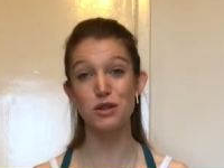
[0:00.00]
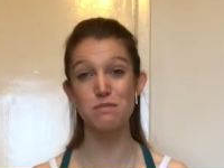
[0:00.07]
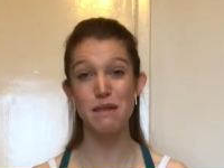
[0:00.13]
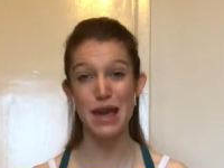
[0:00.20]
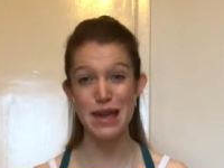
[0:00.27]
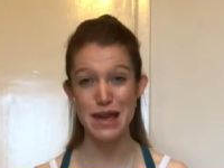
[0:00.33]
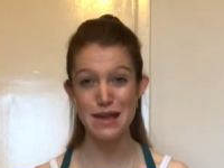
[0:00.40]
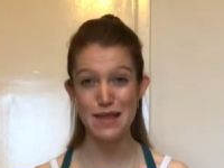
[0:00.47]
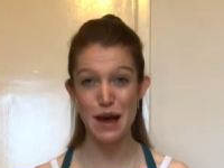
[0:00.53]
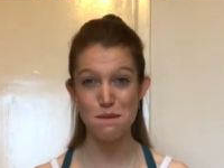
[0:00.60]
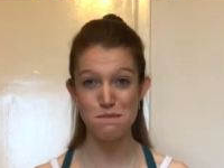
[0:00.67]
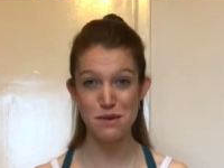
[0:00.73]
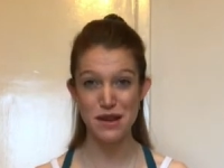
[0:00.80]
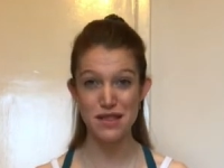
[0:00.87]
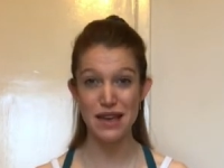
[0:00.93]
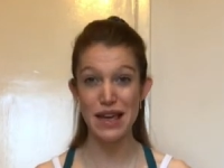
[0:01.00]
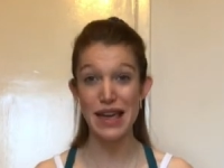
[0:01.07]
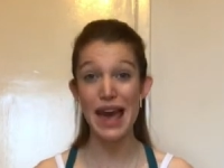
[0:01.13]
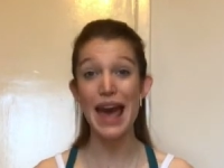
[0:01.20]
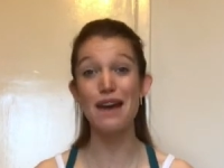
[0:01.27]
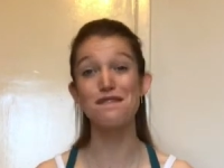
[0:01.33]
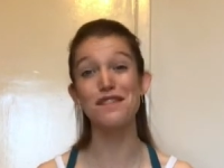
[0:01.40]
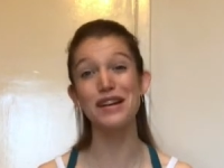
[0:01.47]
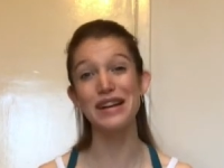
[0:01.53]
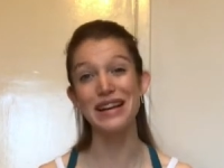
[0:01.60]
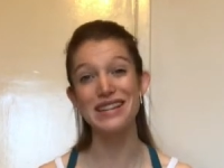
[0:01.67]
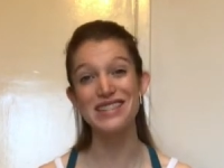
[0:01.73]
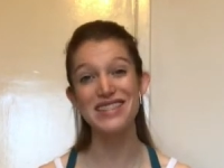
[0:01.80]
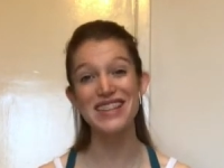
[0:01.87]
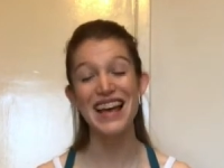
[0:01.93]
making that breathing
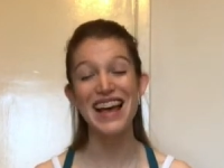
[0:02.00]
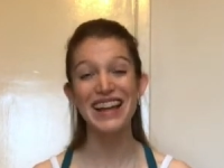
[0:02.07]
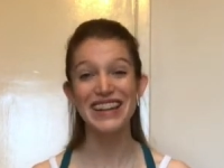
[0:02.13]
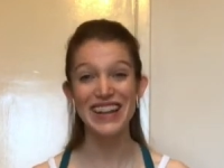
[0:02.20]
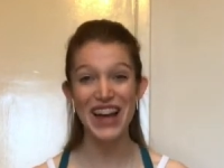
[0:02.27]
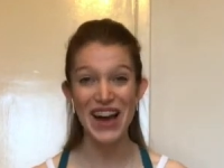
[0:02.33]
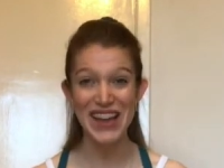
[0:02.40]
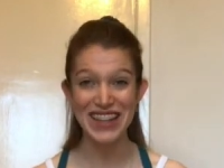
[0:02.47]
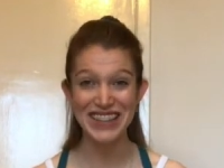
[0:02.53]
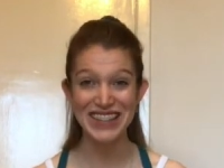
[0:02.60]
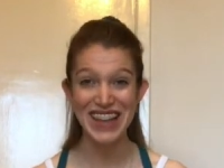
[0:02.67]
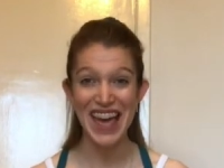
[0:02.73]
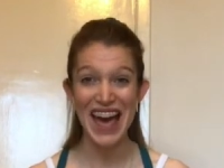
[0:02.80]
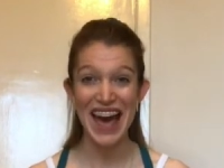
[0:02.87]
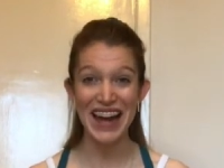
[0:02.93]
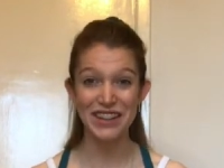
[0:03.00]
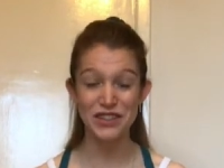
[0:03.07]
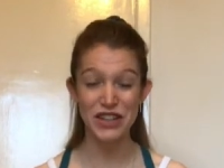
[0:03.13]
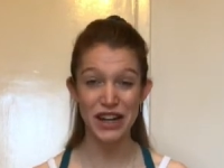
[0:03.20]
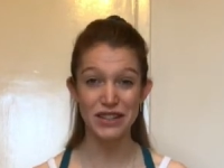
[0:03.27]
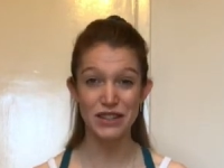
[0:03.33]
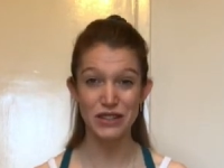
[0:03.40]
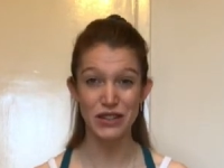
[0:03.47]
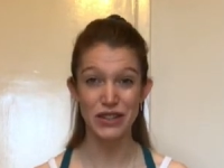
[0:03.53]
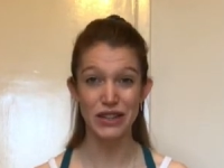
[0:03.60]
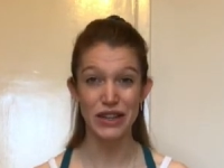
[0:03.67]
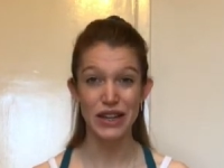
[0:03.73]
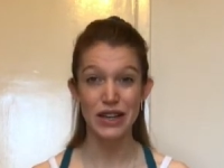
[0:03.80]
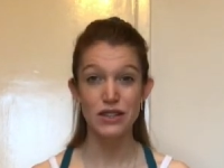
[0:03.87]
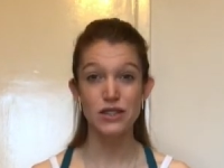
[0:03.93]
effortless, light, and gentle.
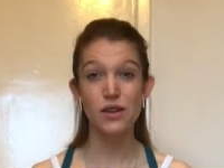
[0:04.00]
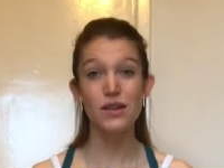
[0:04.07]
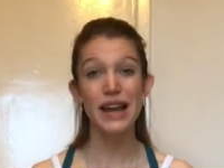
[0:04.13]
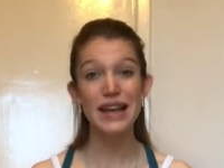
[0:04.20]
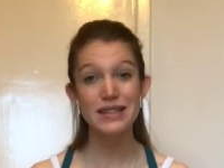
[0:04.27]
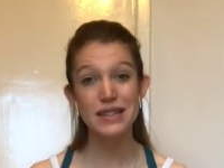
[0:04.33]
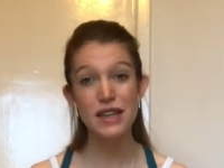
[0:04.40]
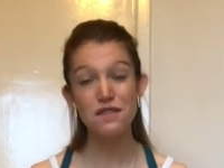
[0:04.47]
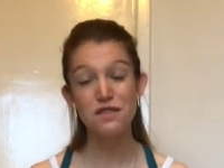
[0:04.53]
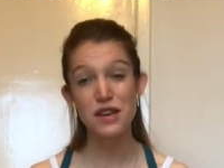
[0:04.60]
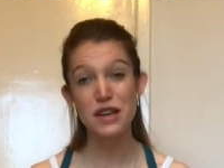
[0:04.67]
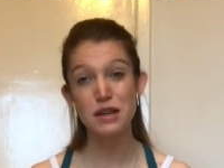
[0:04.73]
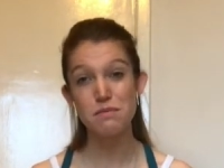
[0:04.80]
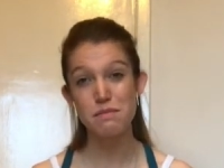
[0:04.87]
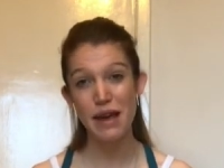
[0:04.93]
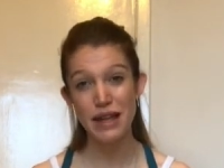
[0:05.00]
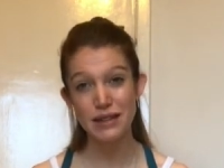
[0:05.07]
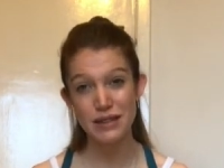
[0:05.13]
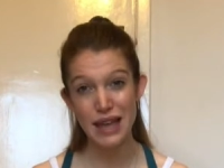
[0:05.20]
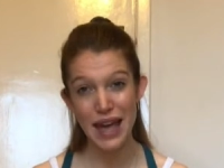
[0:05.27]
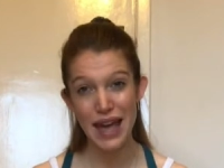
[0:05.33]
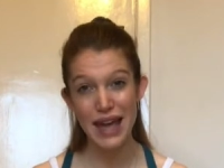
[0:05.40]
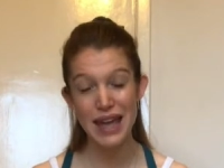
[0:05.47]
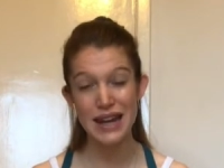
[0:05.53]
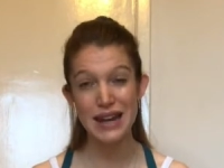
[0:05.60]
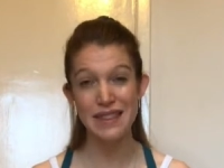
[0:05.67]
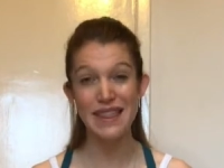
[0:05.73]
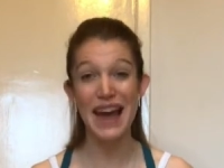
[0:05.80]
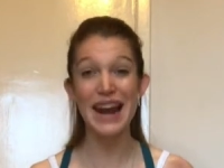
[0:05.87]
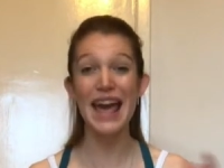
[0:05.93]
So let's see if we can maintain
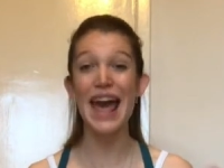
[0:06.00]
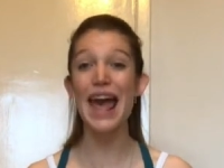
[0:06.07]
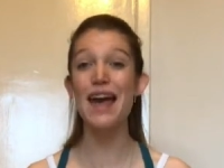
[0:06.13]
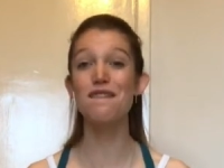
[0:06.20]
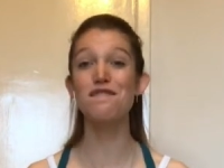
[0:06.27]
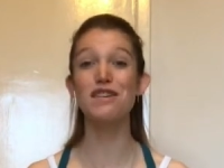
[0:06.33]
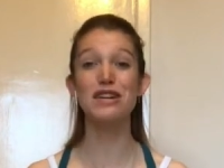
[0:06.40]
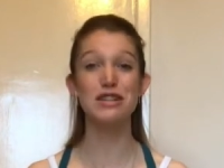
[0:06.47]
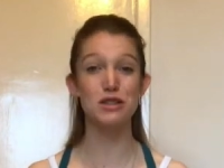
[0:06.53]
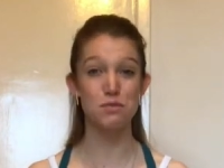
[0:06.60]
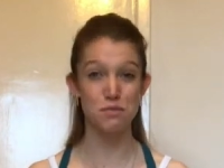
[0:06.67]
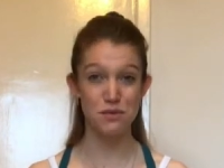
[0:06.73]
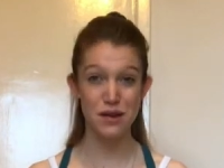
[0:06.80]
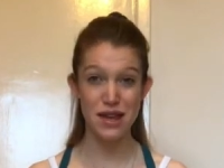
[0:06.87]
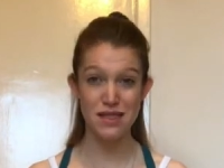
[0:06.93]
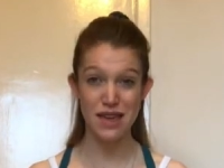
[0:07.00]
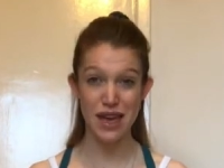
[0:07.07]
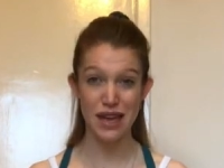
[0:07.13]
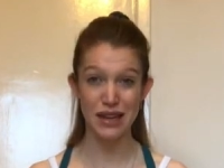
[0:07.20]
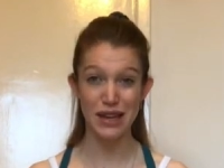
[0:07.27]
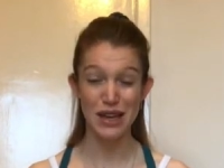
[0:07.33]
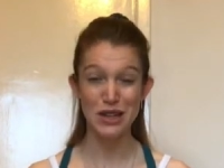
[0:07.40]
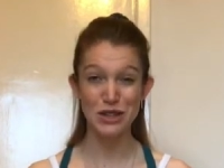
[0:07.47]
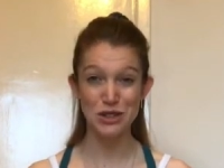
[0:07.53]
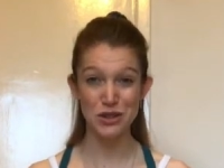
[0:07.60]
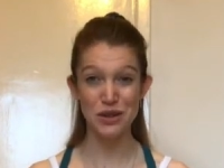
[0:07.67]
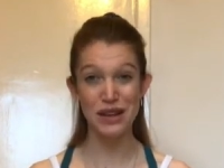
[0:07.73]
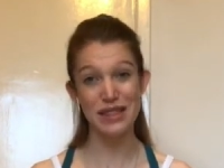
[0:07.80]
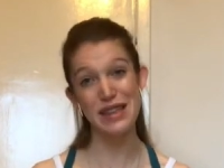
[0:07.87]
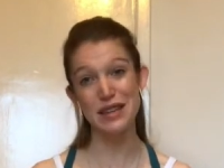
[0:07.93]
that effortless breathing during
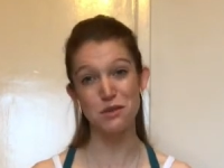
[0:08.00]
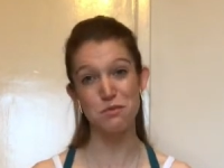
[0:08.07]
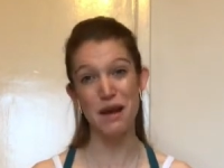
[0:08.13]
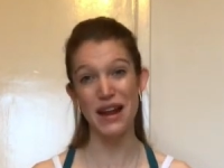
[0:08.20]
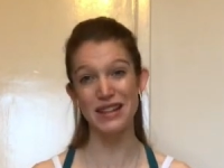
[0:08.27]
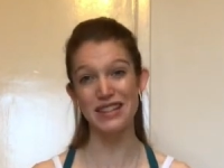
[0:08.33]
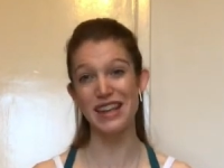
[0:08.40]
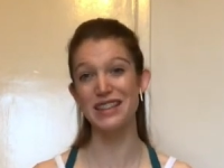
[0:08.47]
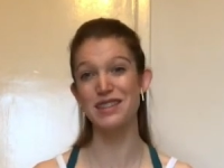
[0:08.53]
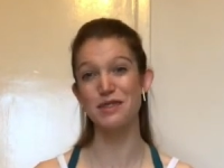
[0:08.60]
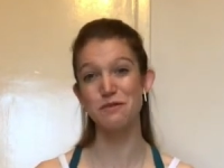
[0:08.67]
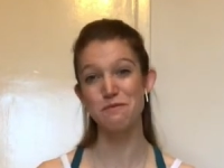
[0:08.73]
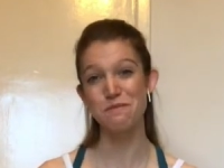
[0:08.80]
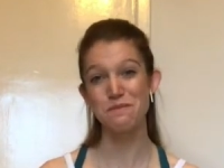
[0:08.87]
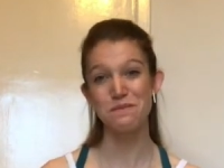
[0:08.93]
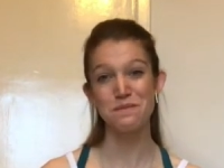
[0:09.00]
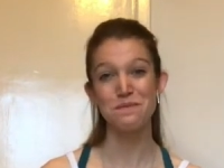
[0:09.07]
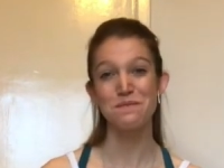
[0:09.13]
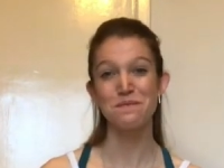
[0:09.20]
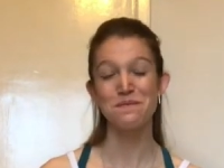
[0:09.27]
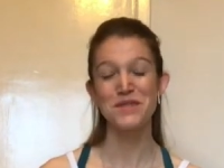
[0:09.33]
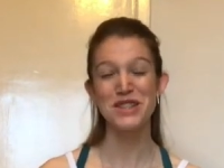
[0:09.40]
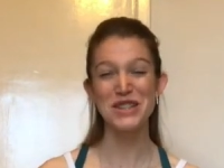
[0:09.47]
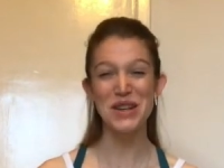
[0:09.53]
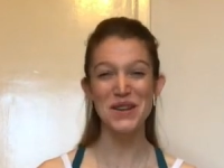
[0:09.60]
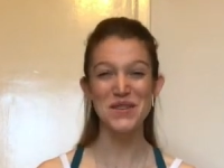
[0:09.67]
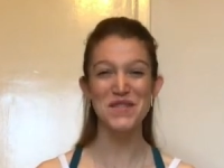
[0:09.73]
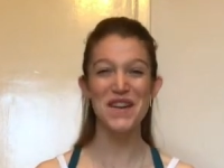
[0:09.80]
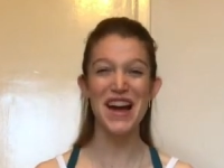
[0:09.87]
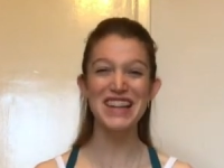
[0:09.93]
this practice. So
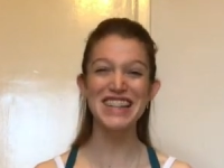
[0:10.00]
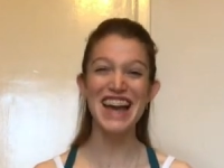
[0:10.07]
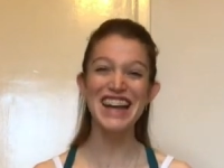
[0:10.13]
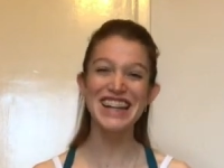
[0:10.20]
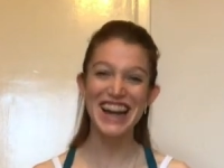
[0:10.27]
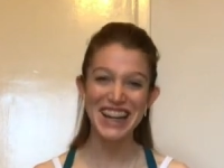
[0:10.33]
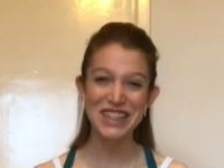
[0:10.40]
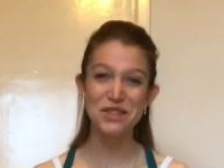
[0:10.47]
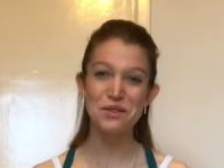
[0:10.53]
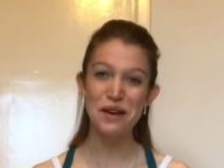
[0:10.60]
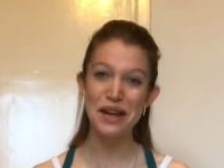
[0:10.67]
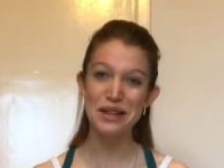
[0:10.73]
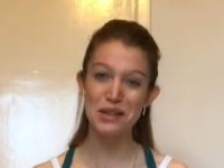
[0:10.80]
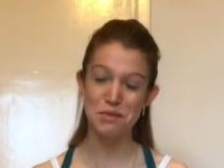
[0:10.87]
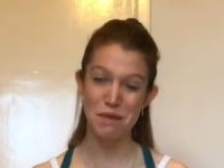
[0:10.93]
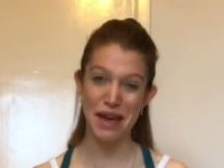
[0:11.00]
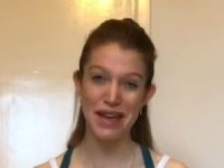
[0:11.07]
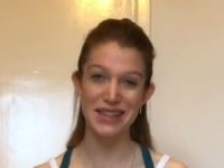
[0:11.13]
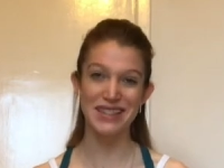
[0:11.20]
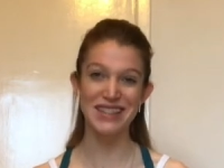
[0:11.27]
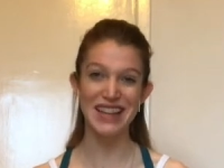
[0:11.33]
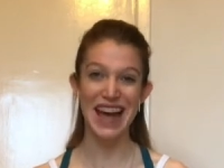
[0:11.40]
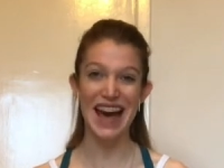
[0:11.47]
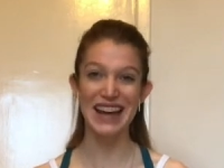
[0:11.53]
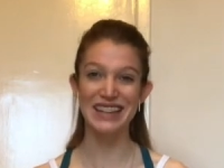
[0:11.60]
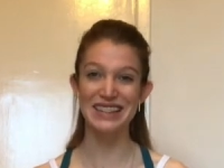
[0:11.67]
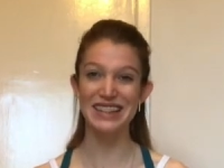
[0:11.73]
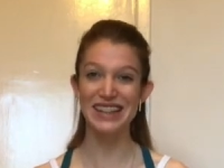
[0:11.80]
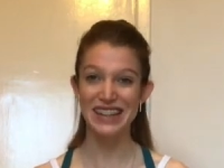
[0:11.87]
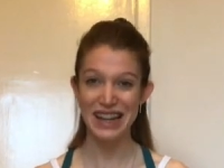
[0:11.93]
find a nice quiet space and
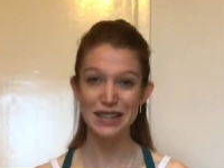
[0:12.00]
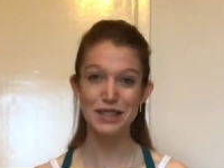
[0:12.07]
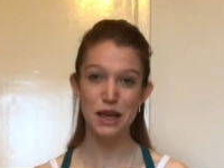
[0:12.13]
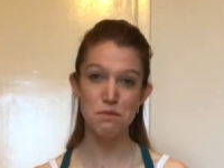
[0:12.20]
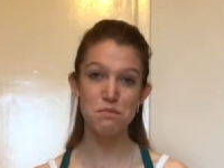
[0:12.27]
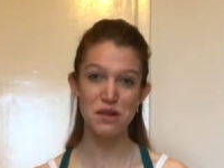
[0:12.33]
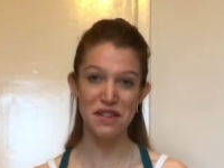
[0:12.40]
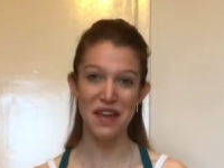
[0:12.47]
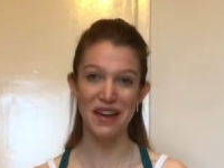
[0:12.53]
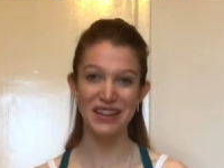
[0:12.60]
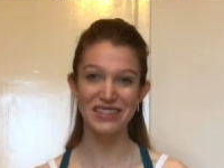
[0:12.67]
let's get breathing.